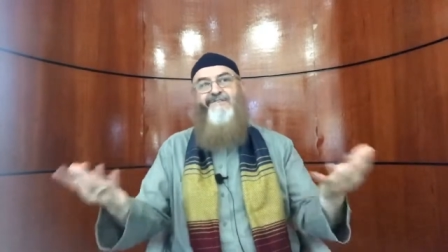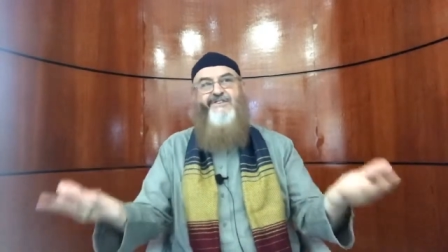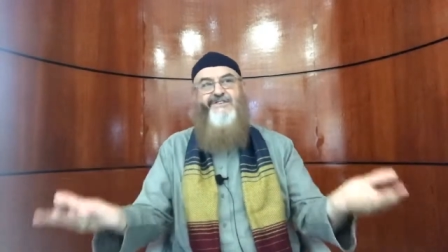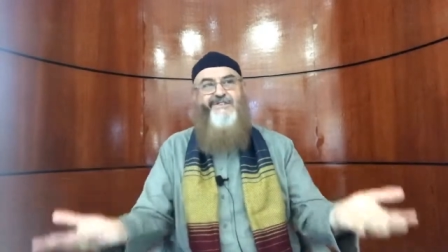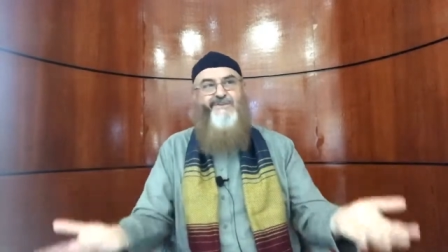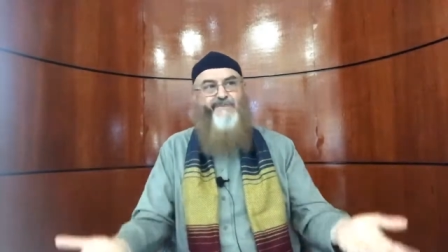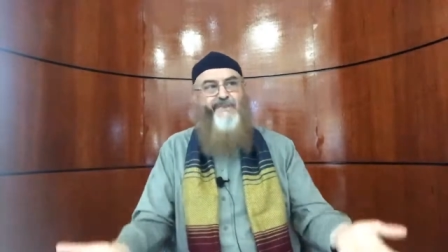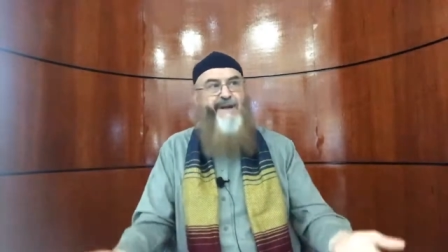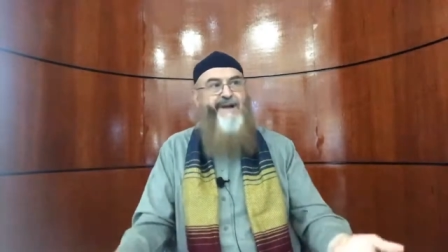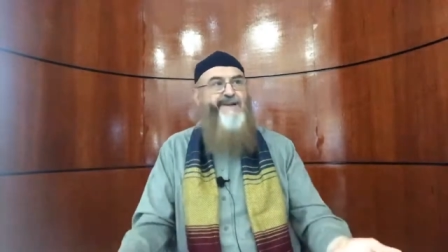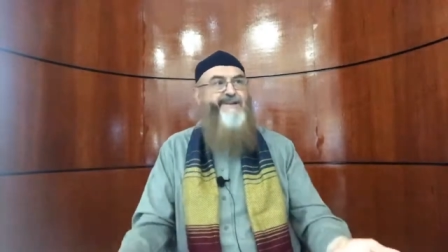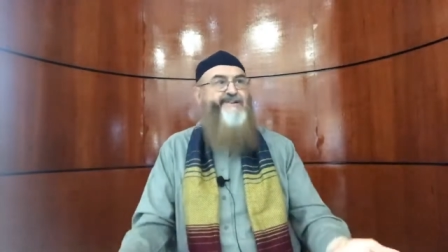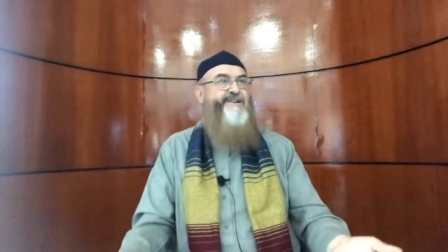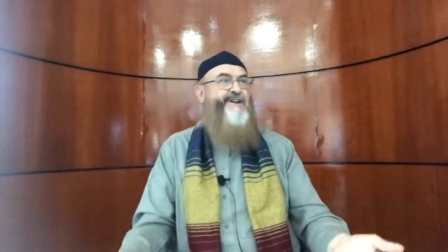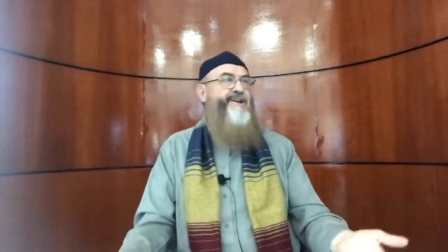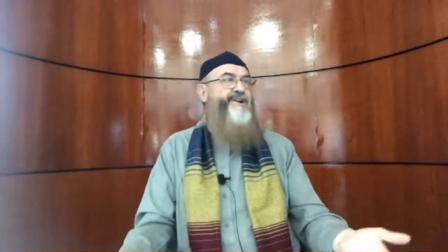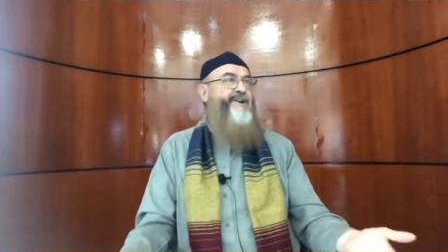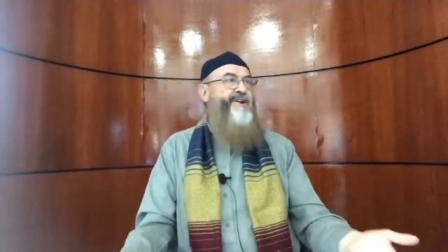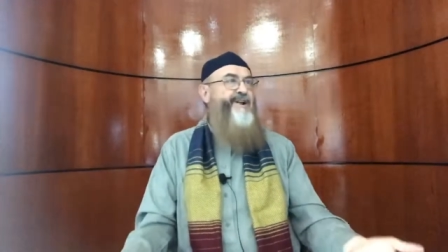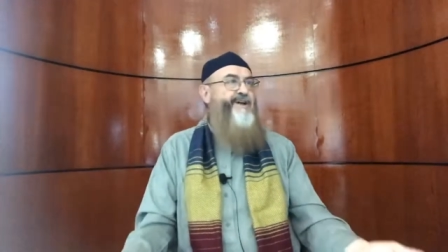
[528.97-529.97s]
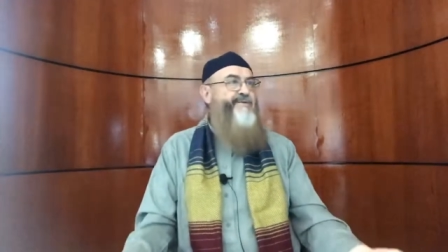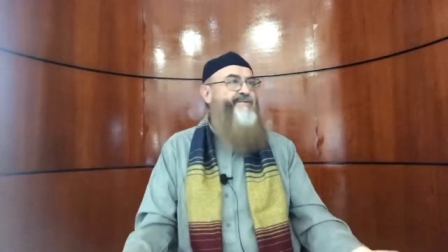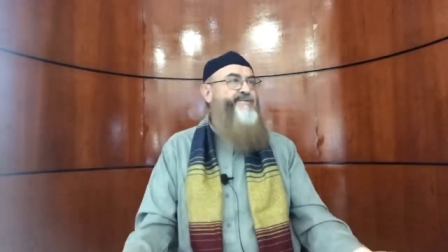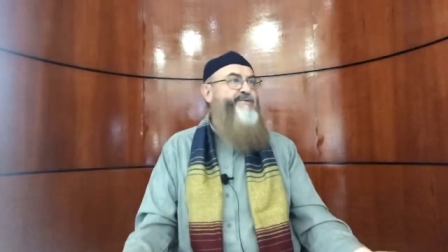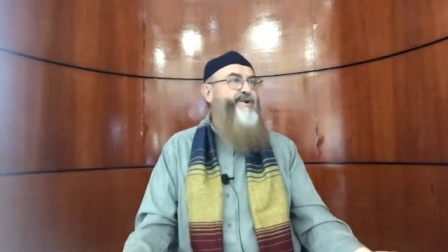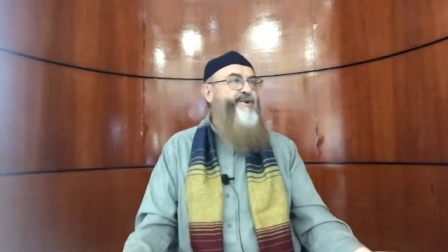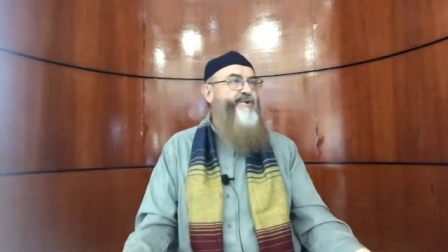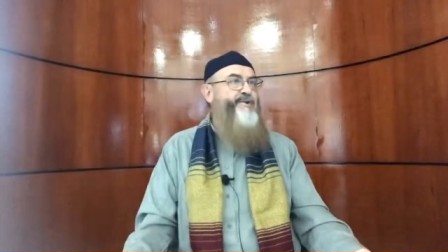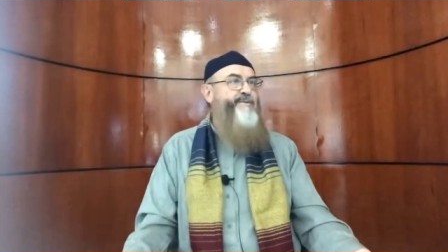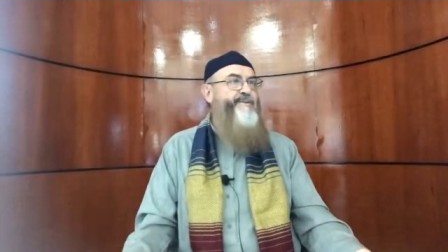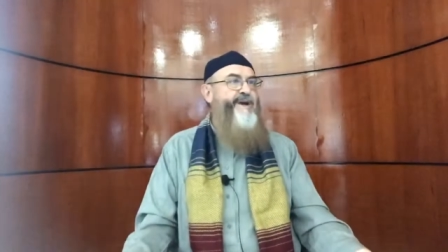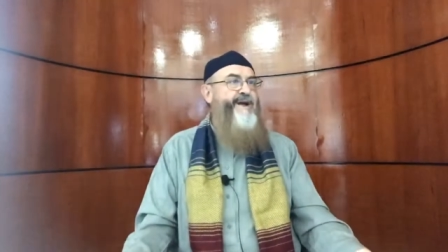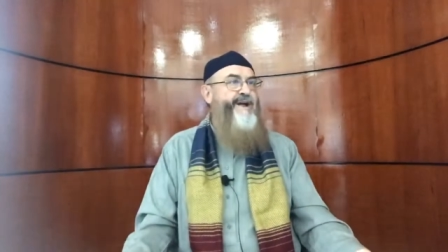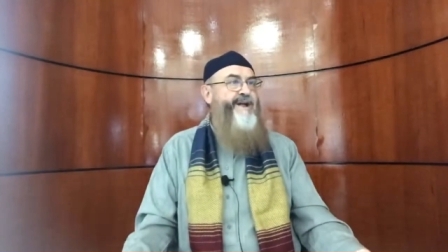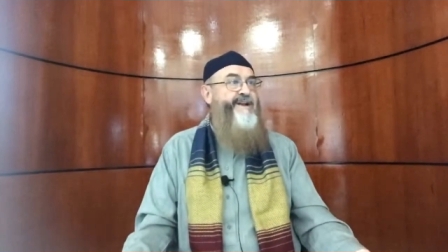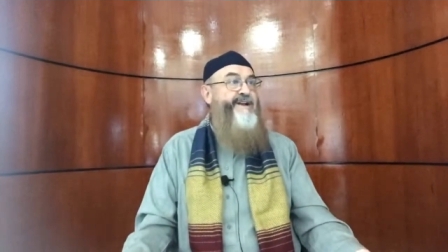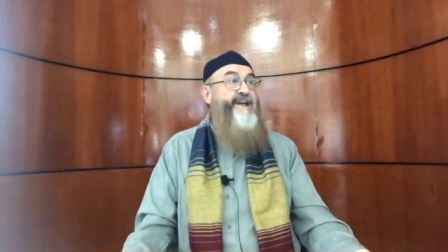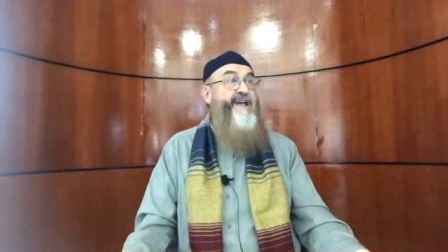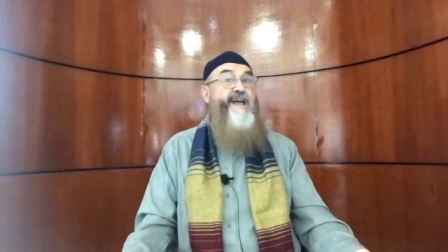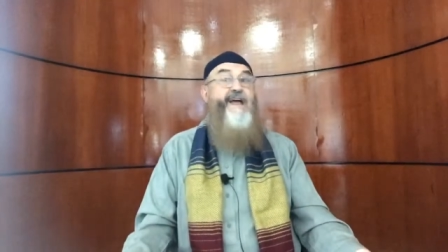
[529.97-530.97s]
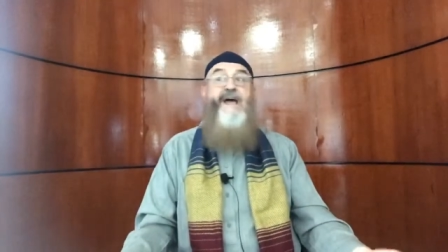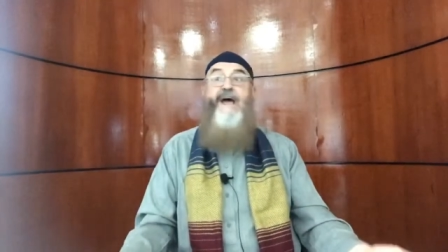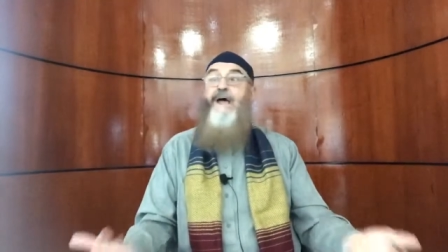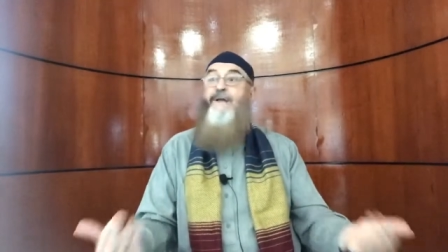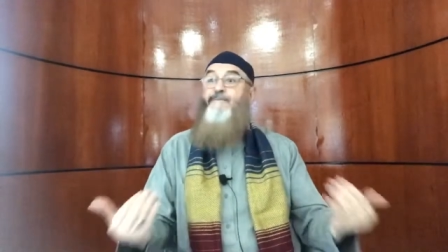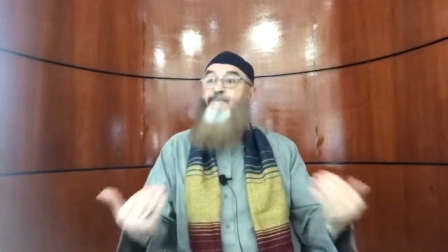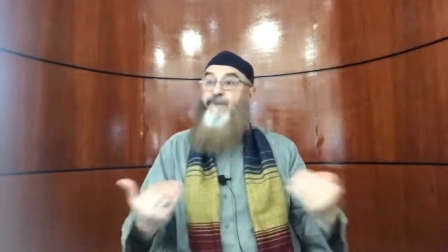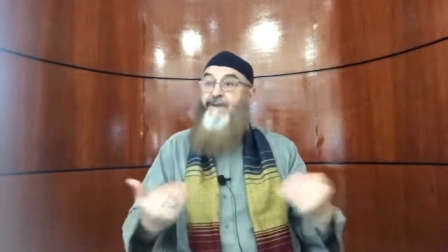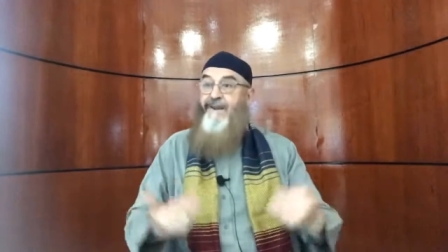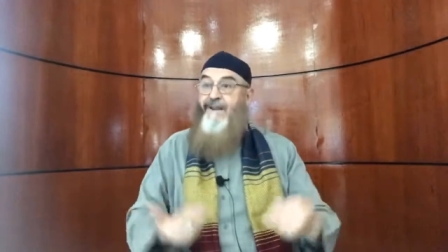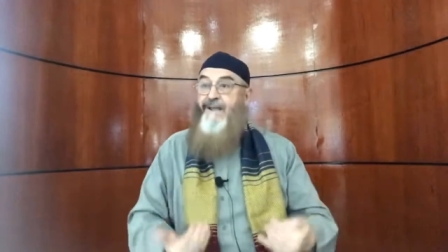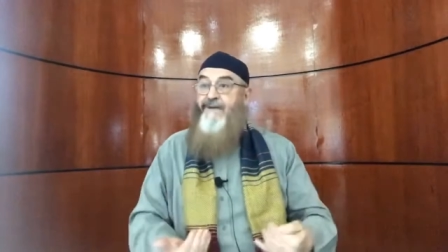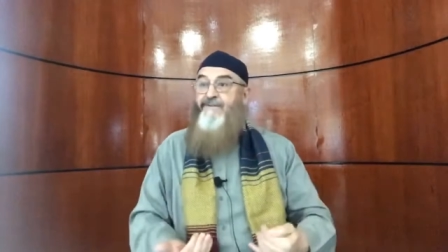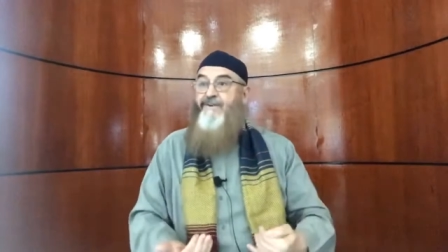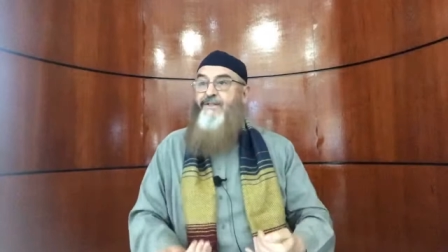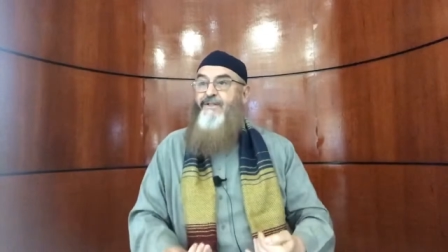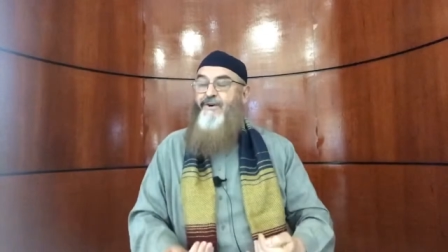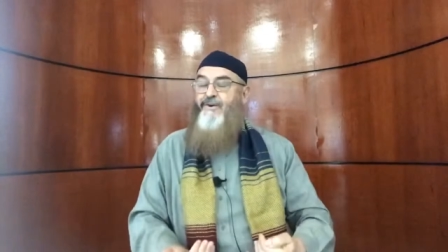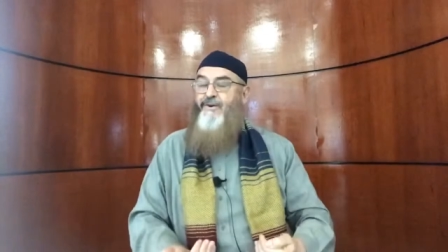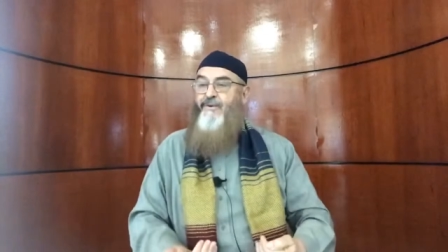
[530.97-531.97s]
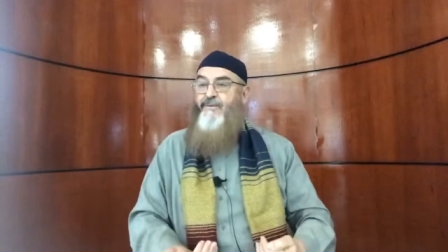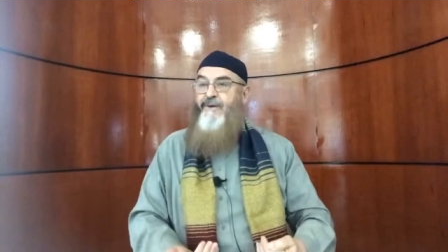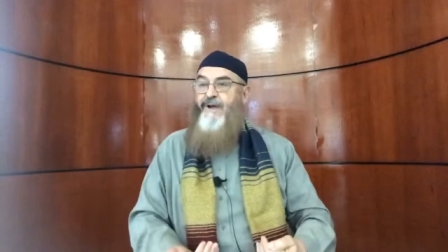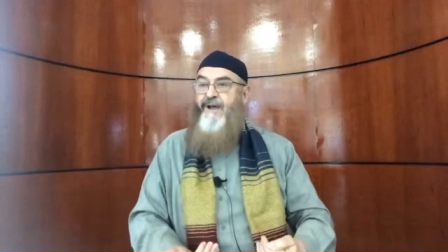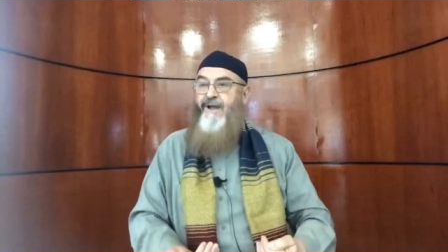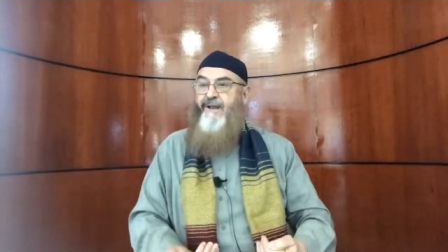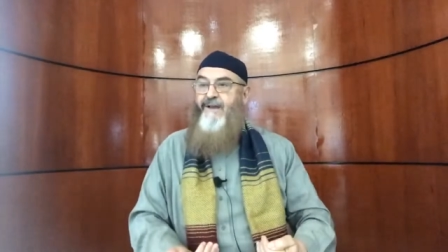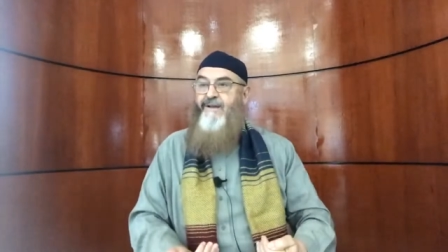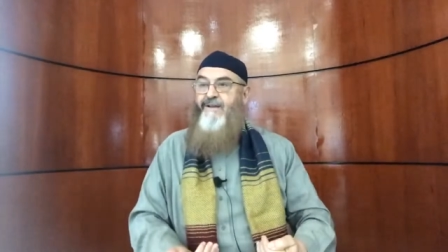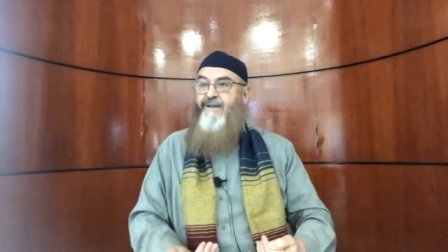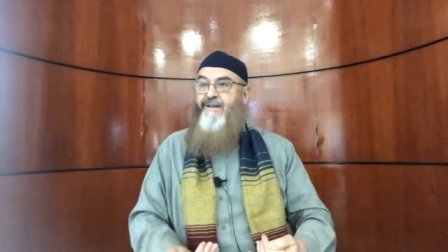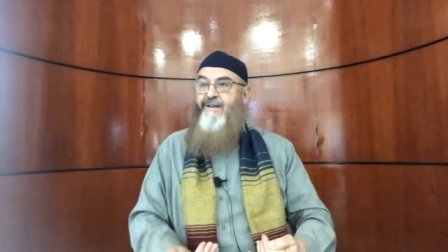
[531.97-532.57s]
respect and love the command and believe in the command.